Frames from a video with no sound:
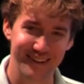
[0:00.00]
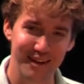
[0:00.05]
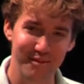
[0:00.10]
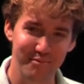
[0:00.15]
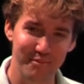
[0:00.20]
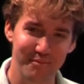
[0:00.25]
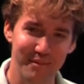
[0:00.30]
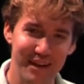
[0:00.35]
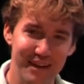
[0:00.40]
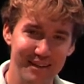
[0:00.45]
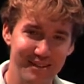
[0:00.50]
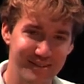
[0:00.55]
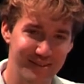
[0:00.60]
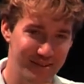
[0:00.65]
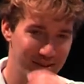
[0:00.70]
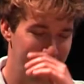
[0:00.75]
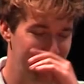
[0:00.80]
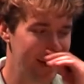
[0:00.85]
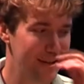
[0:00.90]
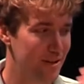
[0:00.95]
compromise,
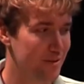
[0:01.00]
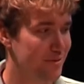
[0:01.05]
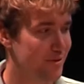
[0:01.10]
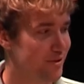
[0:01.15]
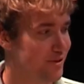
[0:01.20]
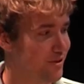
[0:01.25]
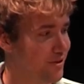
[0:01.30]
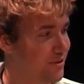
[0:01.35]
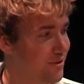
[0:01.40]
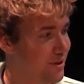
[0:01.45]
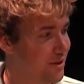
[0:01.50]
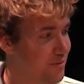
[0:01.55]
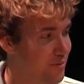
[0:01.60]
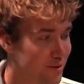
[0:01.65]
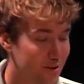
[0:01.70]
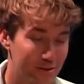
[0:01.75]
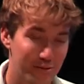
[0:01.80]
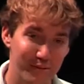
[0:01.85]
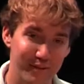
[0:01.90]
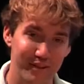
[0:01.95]
which is joint
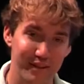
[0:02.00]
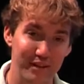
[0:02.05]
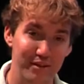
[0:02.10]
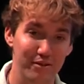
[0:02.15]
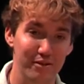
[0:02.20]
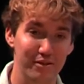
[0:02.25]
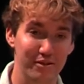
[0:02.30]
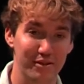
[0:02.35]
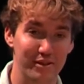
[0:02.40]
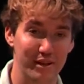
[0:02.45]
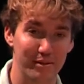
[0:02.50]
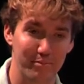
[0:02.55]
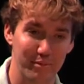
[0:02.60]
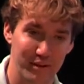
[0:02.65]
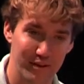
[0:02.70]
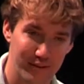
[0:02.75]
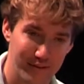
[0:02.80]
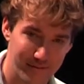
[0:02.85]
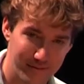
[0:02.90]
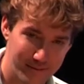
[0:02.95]
work with Igor
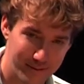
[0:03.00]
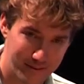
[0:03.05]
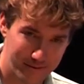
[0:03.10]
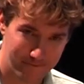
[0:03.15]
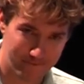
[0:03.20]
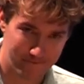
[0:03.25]
Stepanovs.